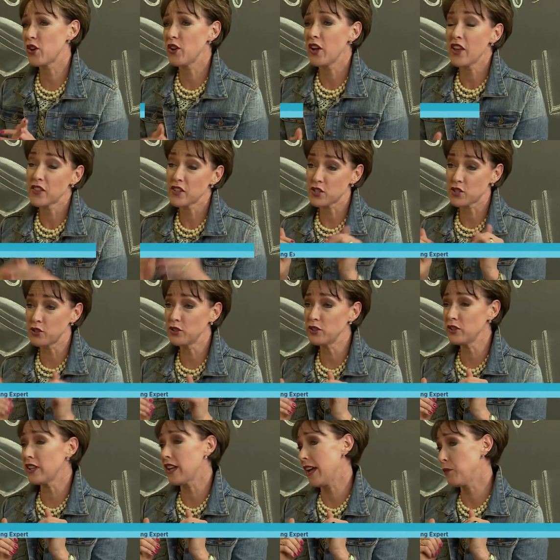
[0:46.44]
So the
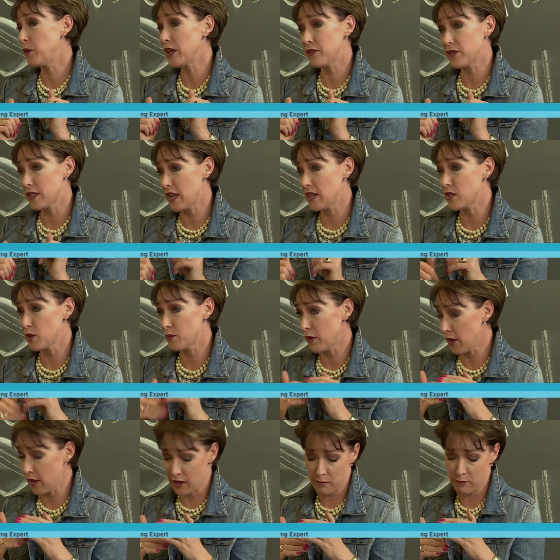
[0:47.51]
school will have
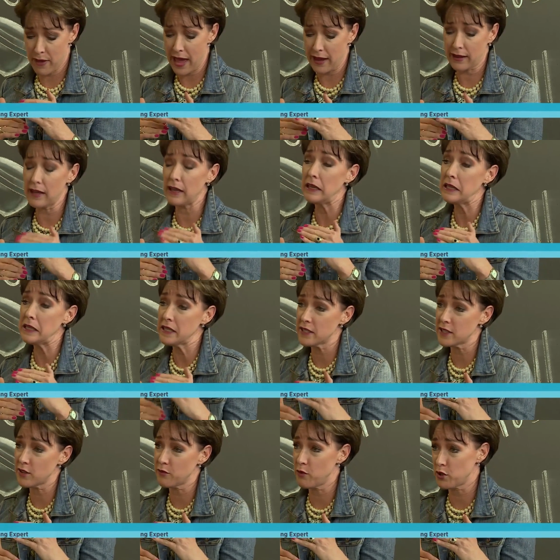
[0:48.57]
sent back a
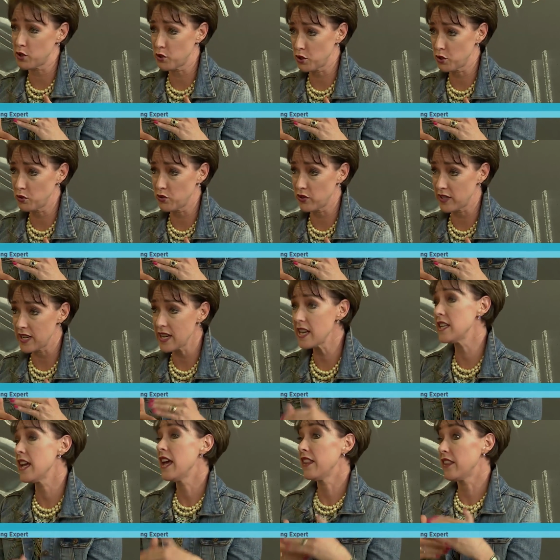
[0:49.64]
list of what your children
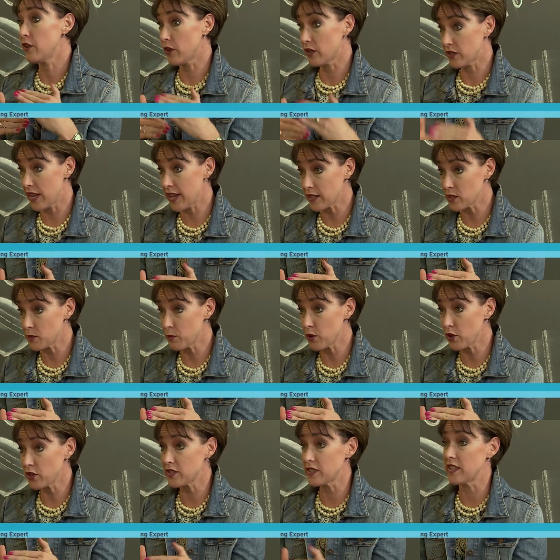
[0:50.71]
need. There are
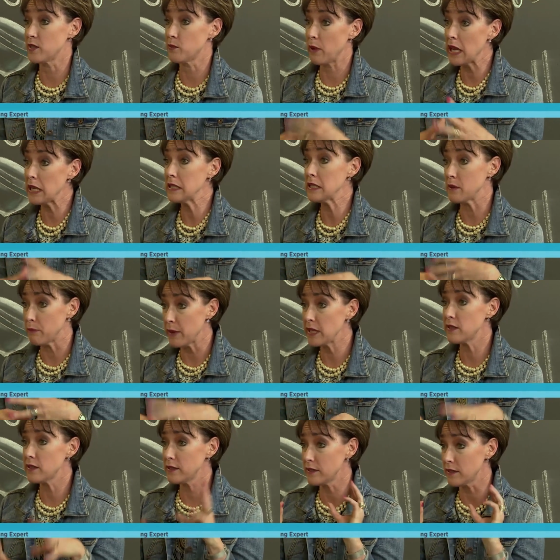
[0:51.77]
textbooks, there's pens
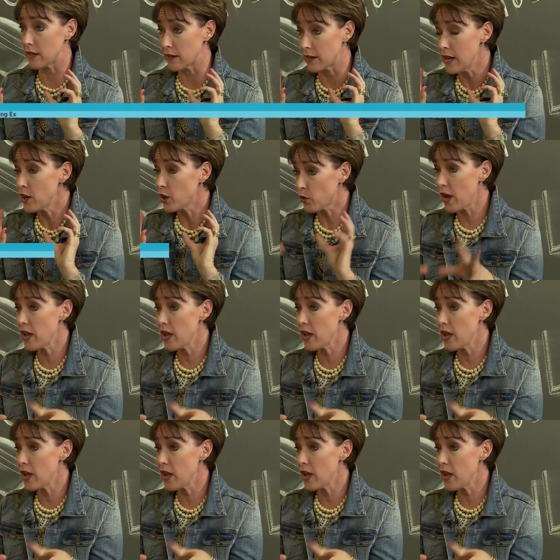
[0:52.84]
and pencils and